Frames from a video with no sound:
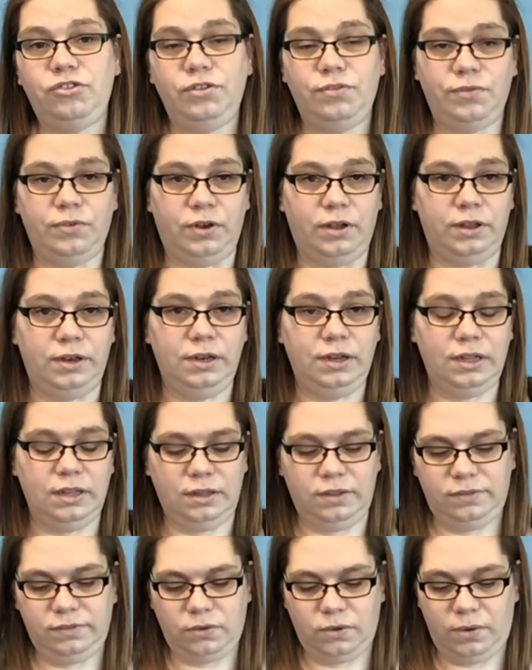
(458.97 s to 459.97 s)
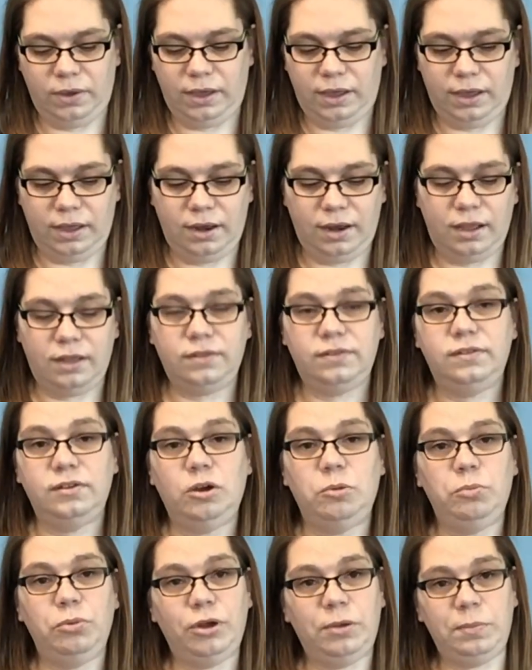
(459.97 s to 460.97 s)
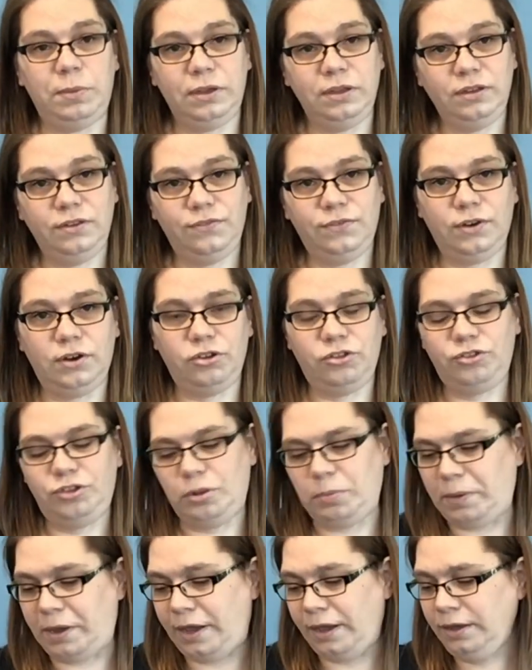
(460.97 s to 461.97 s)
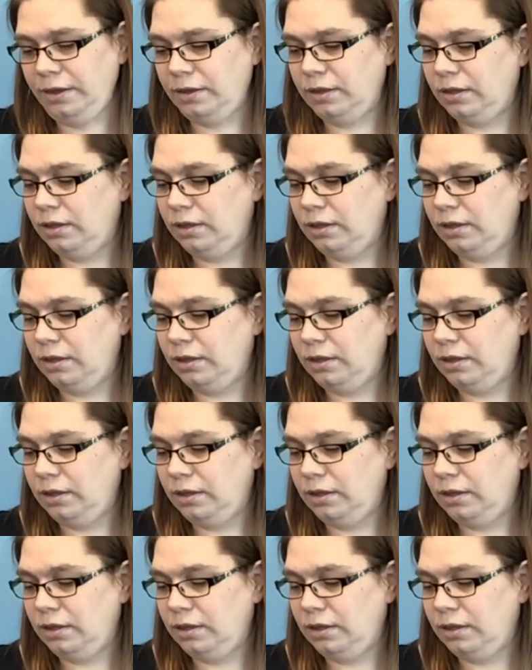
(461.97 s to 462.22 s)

the front, let's go ahead and start prepping to finish the back.